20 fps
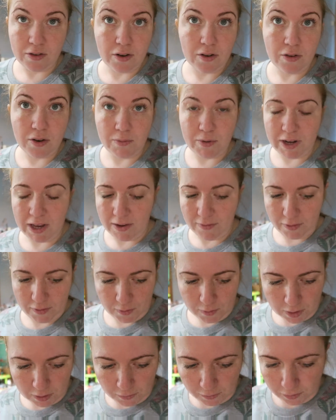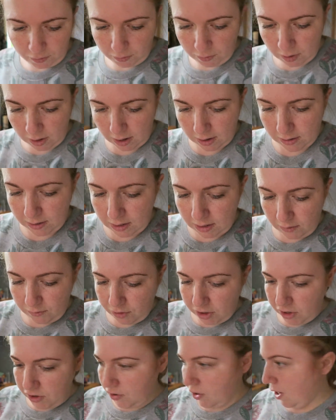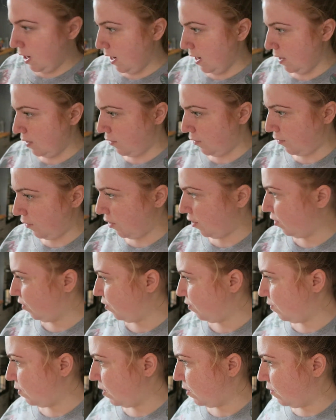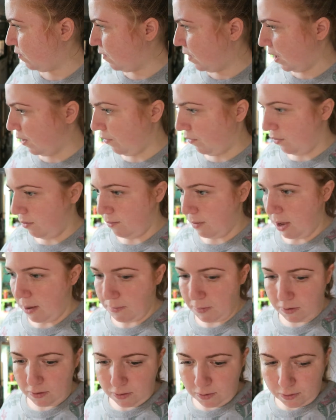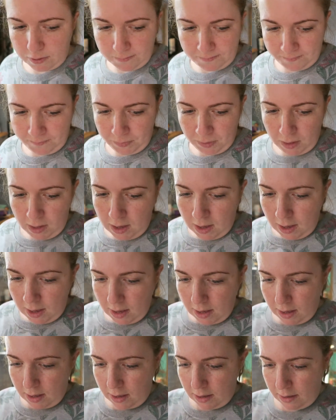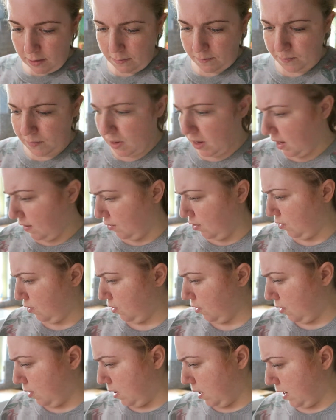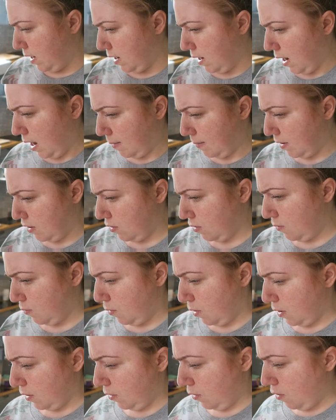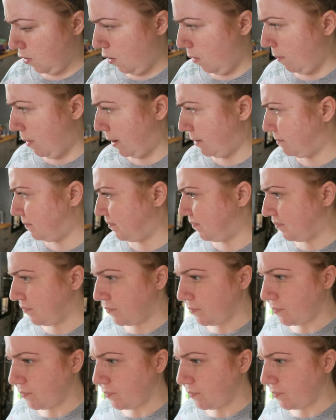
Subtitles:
told you I would get quite a few deliveries today. The first one arrived from Amazon. I have another little Amazon one coming